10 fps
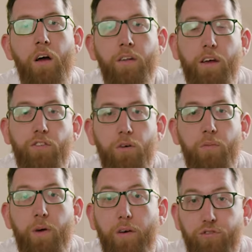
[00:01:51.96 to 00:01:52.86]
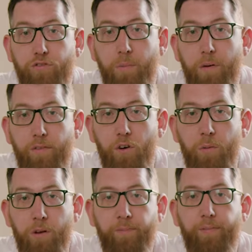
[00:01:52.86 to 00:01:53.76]
Next up, we have street
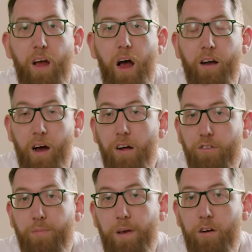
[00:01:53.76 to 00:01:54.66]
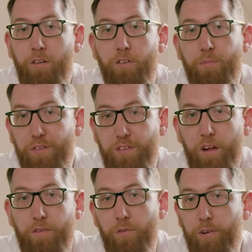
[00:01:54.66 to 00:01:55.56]
performing. I can't speak on this
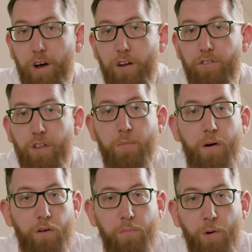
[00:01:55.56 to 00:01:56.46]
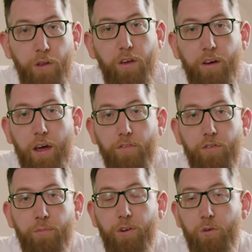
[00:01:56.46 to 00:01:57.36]
myself in regards to the amount of money you get
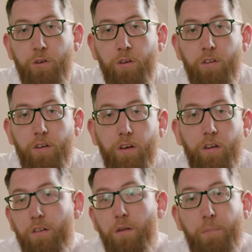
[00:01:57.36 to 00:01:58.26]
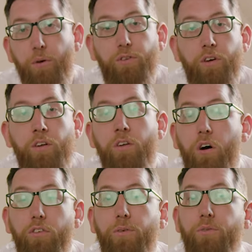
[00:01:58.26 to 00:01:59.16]
from doing the, the busking
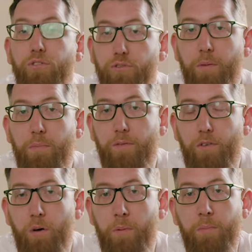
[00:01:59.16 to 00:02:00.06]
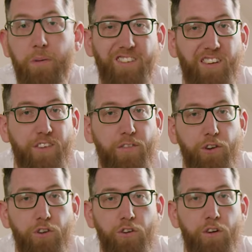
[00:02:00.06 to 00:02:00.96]
or doing street performing because I've never
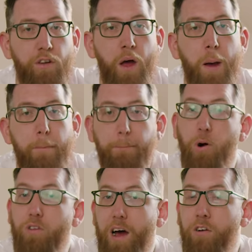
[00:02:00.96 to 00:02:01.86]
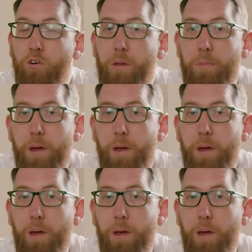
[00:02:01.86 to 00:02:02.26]
done it, but I know that